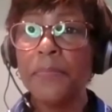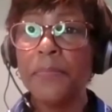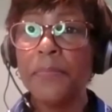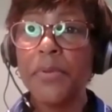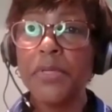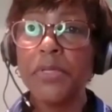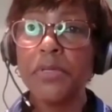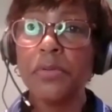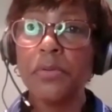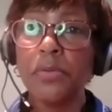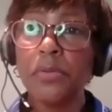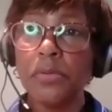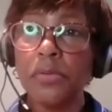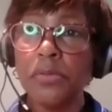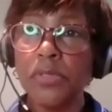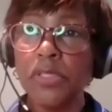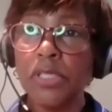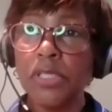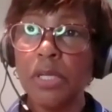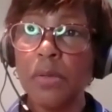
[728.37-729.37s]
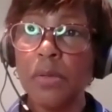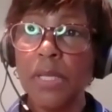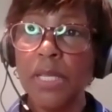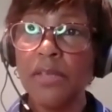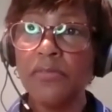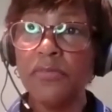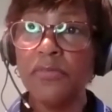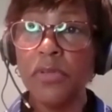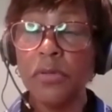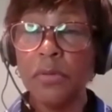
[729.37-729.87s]
But also,
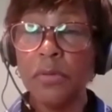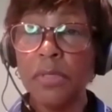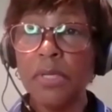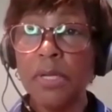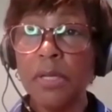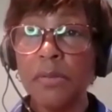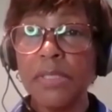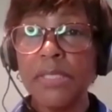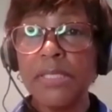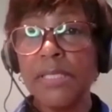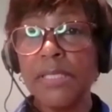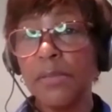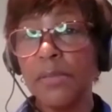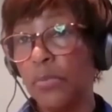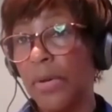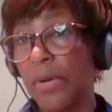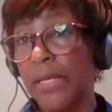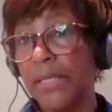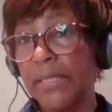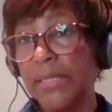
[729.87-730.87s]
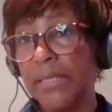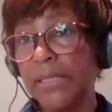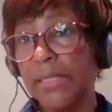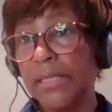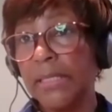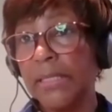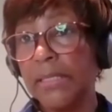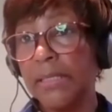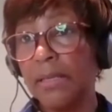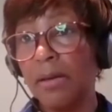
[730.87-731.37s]
if you are noticing
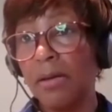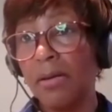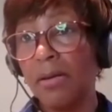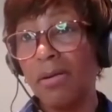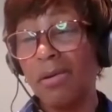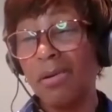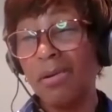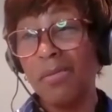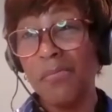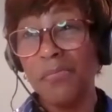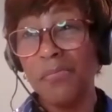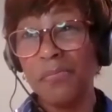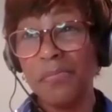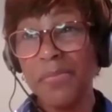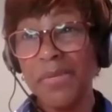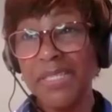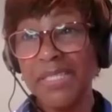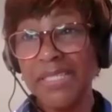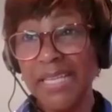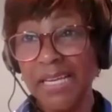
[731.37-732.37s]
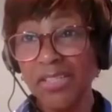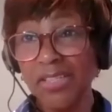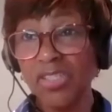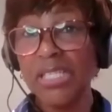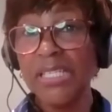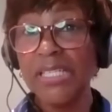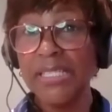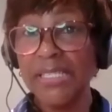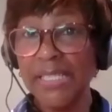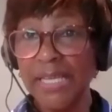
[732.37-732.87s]
practices that are
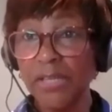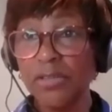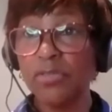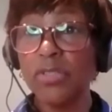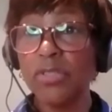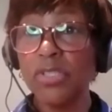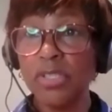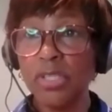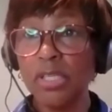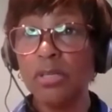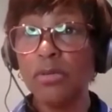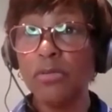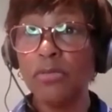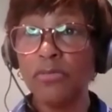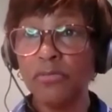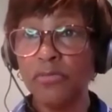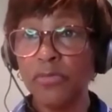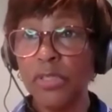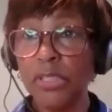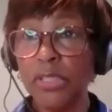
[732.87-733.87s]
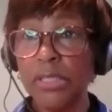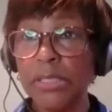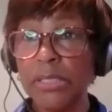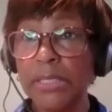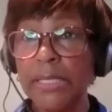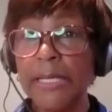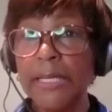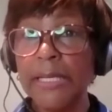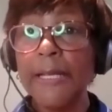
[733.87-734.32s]
potentially dangerous to your foot,